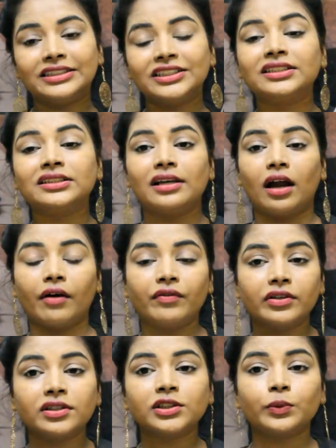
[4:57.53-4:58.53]
just
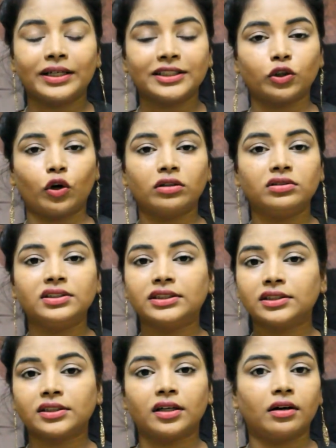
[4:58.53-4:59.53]
loved this when I saw
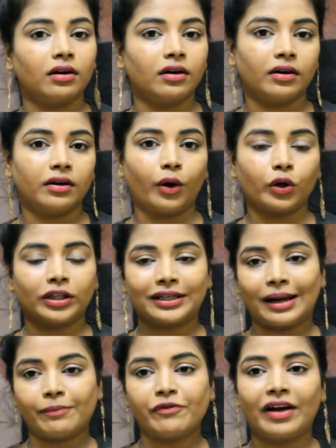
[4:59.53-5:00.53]
this on the
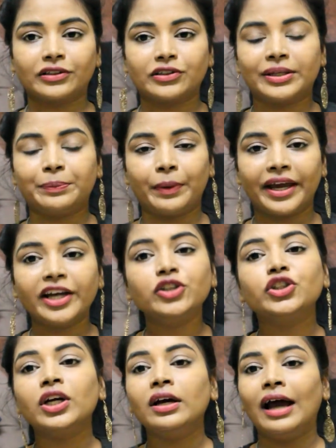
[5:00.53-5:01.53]
Club Factory page,
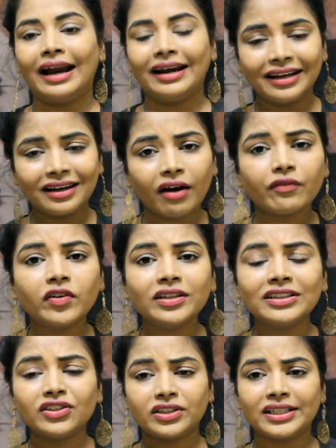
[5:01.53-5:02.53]
and I loved it
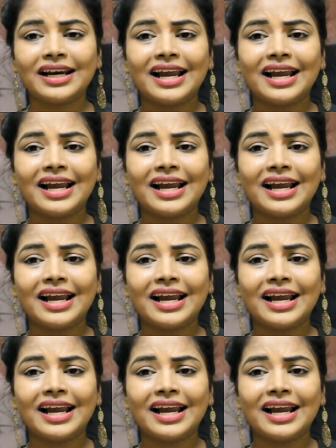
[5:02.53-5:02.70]
in real